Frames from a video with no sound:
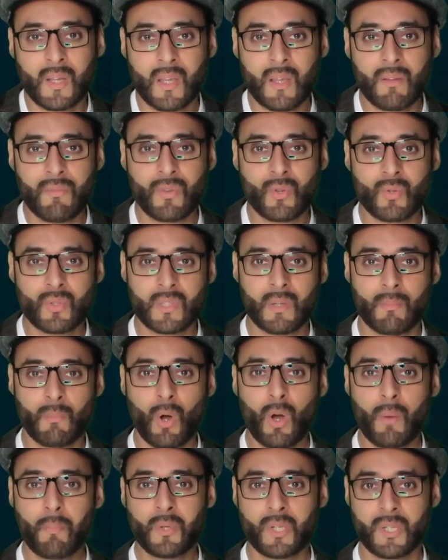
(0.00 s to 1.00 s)
give you some
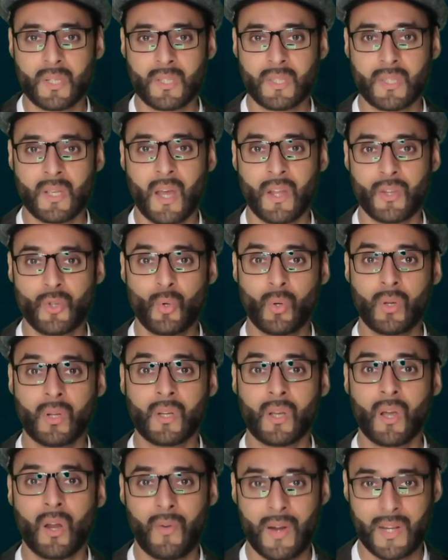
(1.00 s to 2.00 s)
options and you
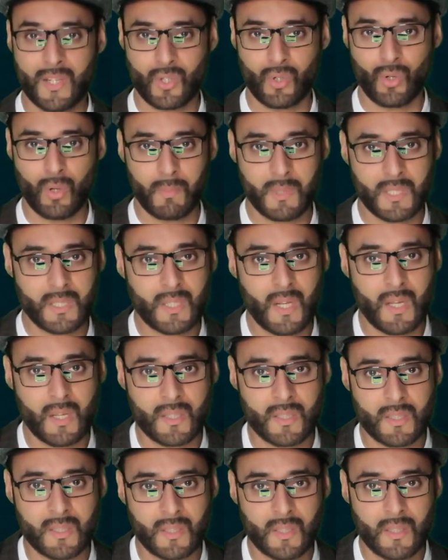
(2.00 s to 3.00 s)
can correct your
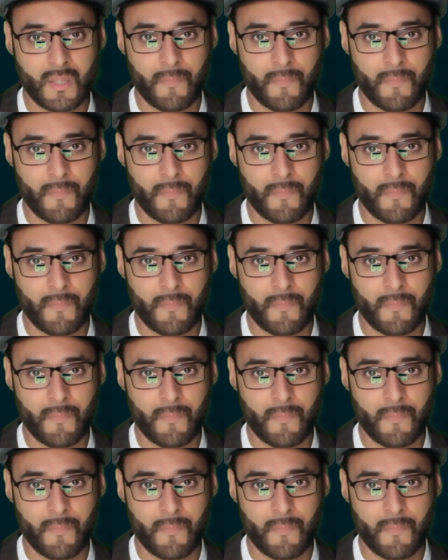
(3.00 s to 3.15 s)
mistakes.